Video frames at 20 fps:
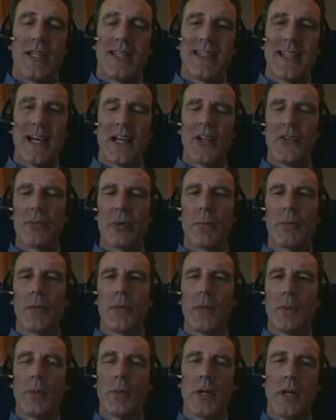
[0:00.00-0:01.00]
That is probably
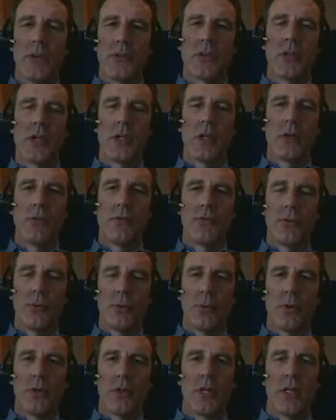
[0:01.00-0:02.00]
the way it's going to go
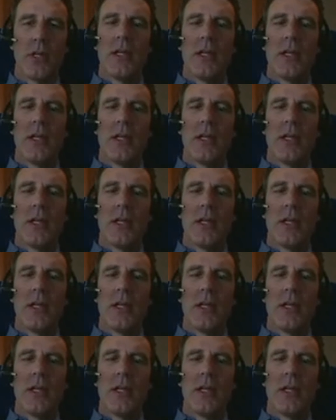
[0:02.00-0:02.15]
forward.